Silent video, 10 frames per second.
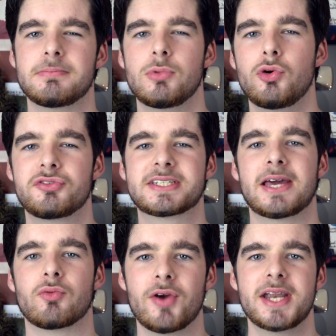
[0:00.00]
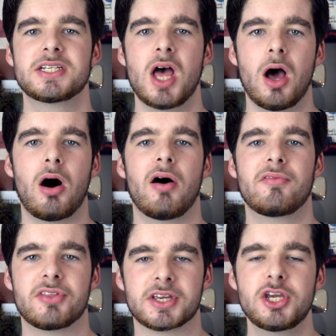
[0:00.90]
move to get rid
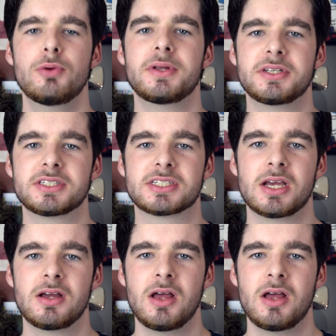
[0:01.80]
of the humans